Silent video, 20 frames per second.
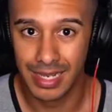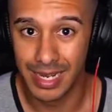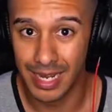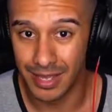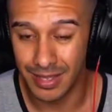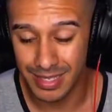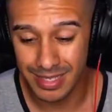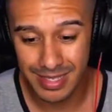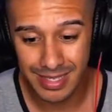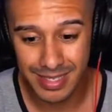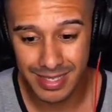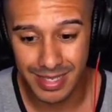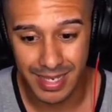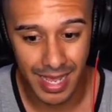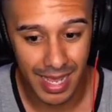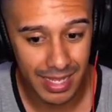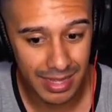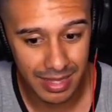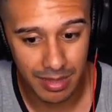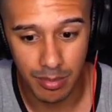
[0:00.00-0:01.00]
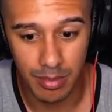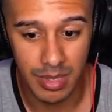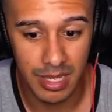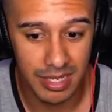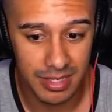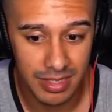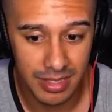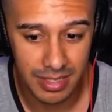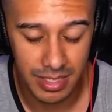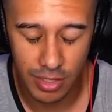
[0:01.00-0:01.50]
this is not the
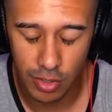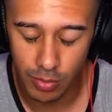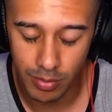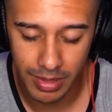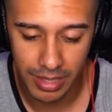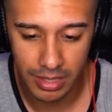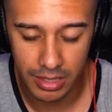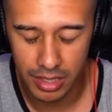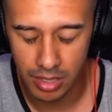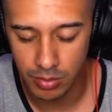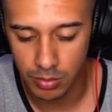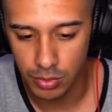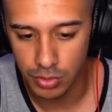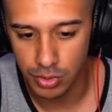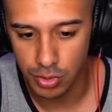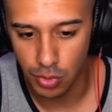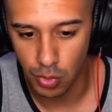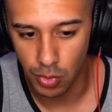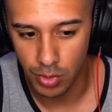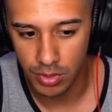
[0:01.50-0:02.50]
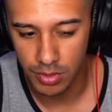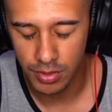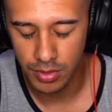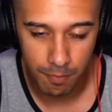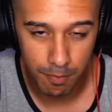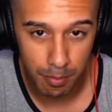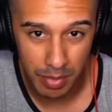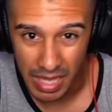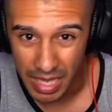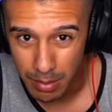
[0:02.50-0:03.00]
best single back doubles north
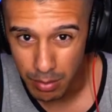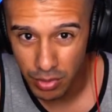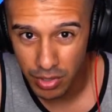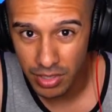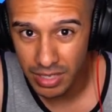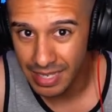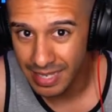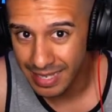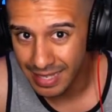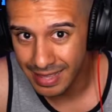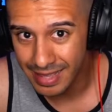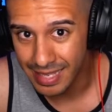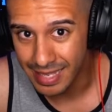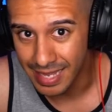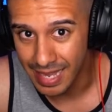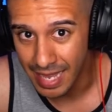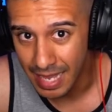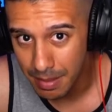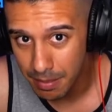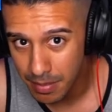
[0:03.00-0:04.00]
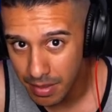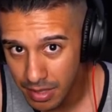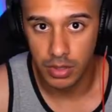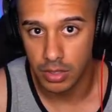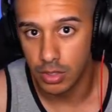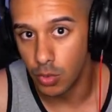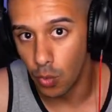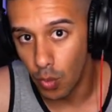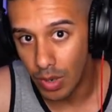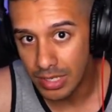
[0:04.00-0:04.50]
playbook in the game.
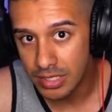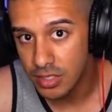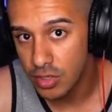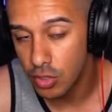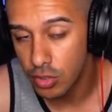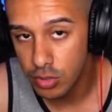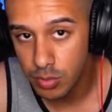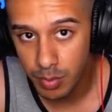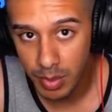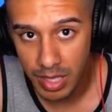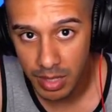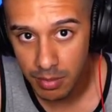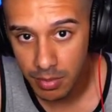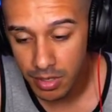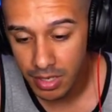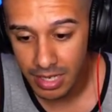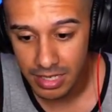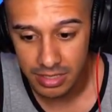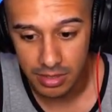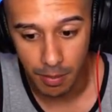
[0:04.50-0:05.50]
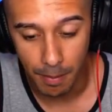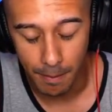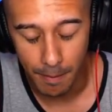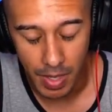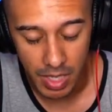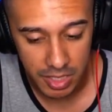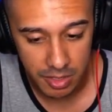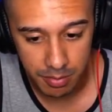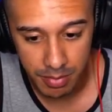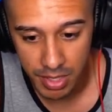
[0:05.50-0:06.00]
The West Coast playbook has a
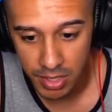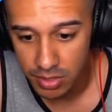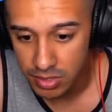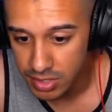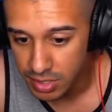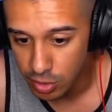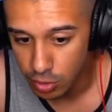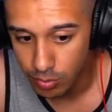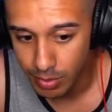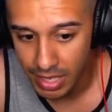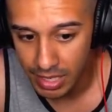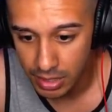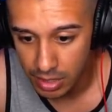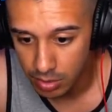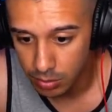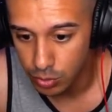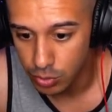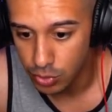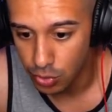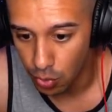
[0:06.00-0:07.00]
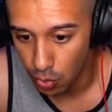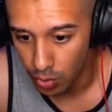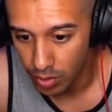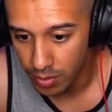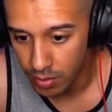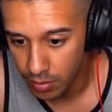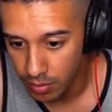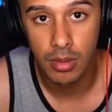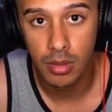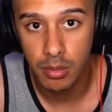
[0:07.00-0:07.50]
much better single back doubles
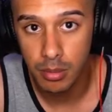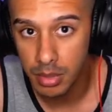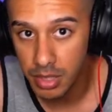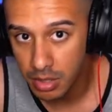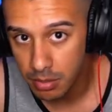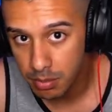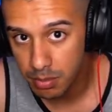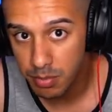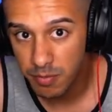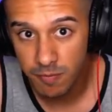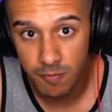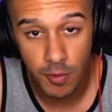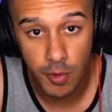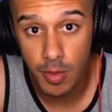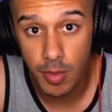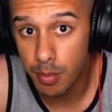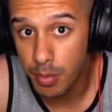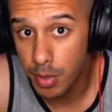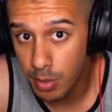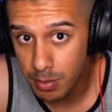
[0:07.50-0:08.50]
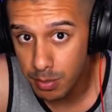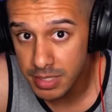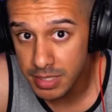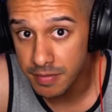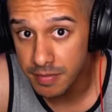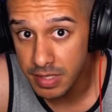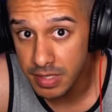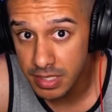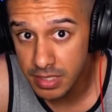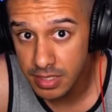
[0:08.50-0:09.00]
north. But for the purpose
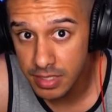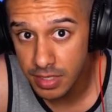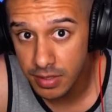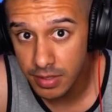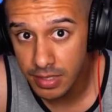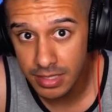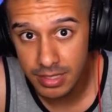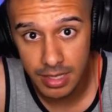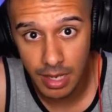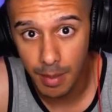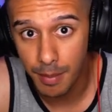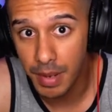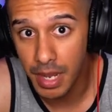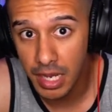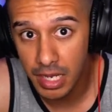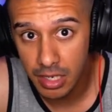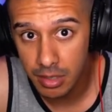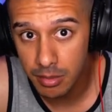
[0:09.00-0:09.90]
of this series, I'm not going to be